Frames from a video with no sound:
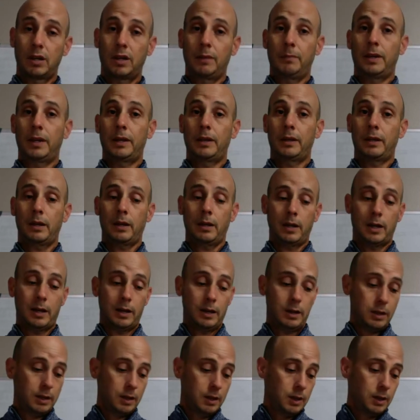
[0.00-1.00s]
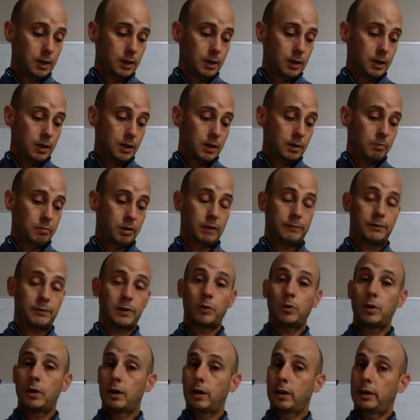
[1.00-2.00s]
I'm not there yet. But if I
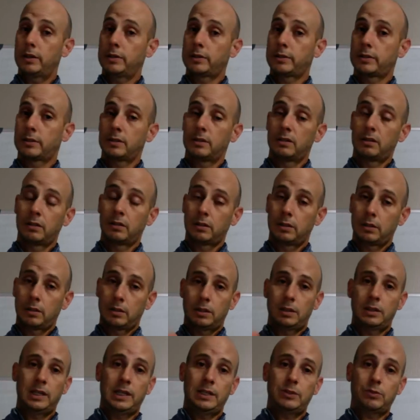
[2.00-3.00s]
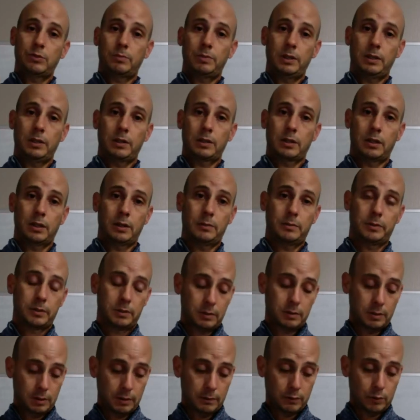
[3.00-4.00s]
was, these would be the
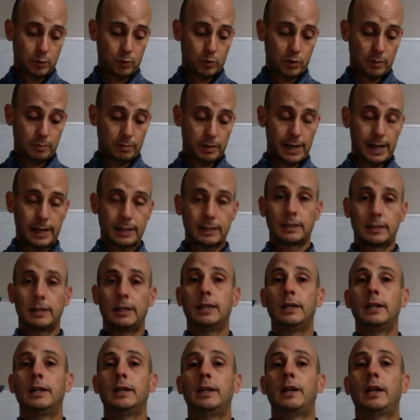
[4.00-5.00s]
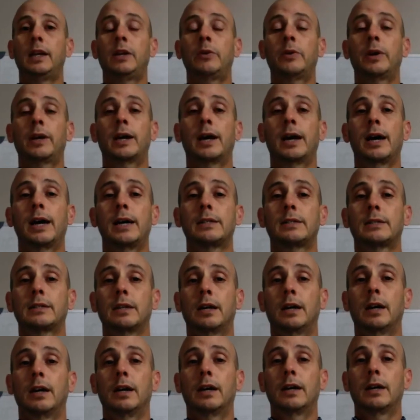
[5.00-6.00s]
clubs, the Fort Worth Blacks. Anyway, guys,
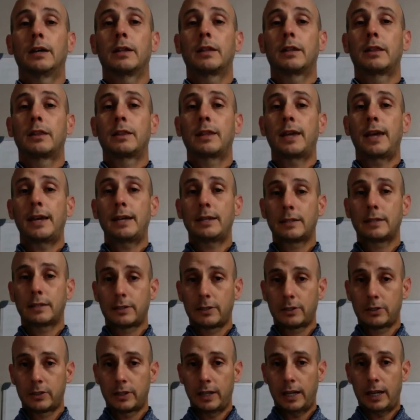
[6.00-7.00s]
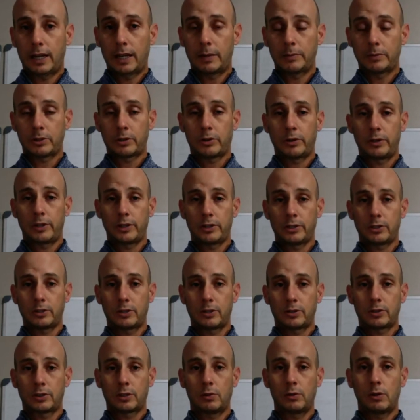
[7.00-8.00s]
uh, thanks, and I'm sorry this
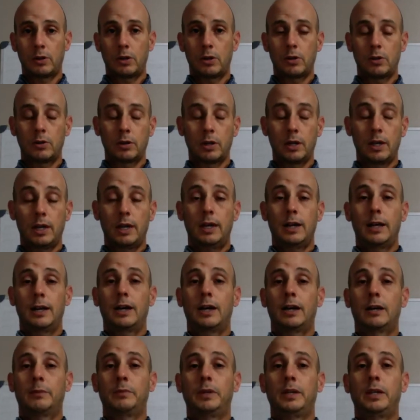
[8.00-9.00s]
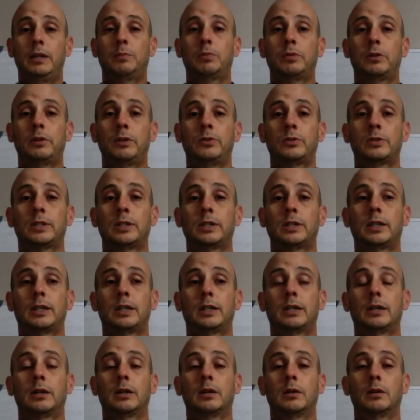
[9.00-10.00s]
took so long. I'll be
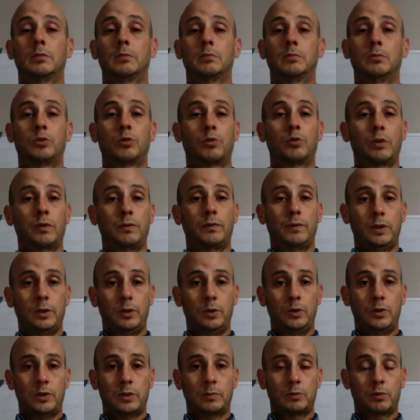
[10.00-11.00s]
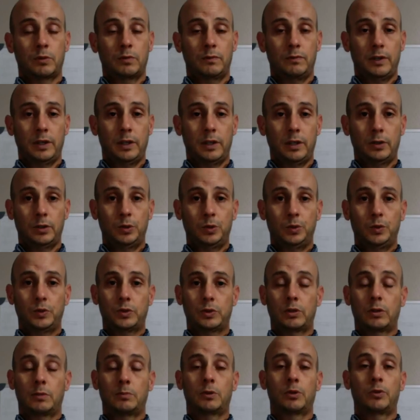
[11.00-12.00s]
producing more reviews and more
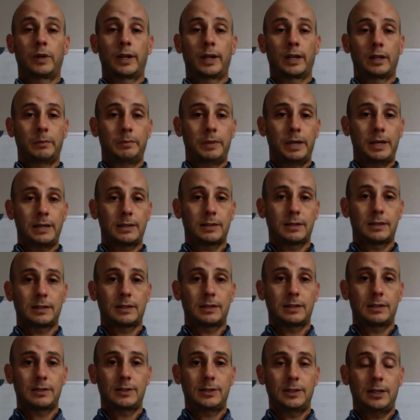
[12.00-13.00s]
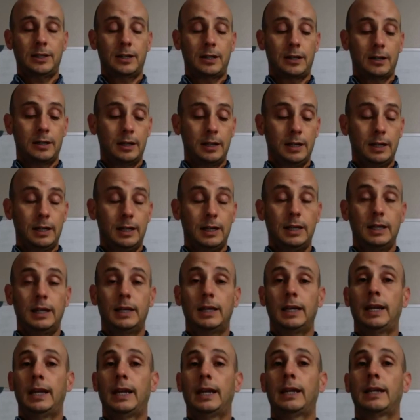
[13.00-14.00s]
videos on a more regular basis this year.
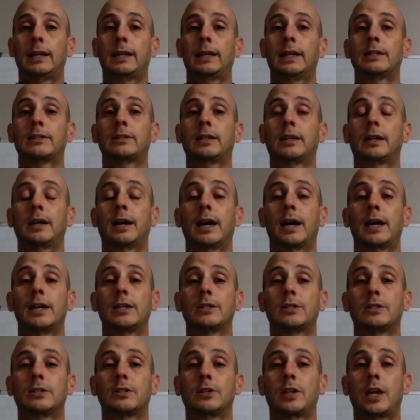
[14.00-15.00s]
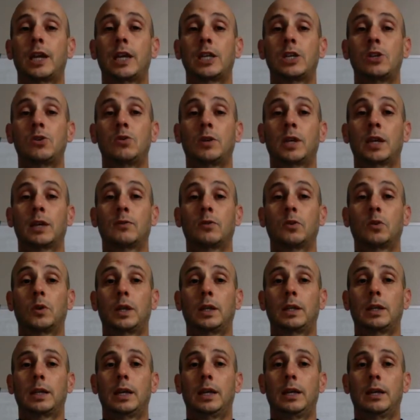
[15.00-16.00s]
And that's it, guys. Thank you and have a
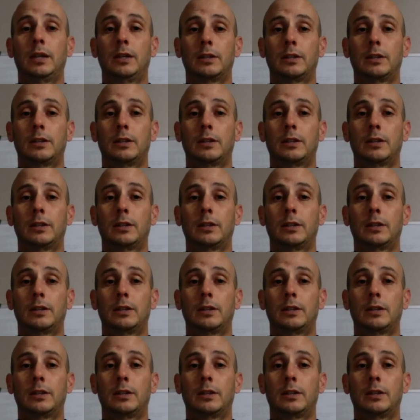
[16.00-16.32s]
great day.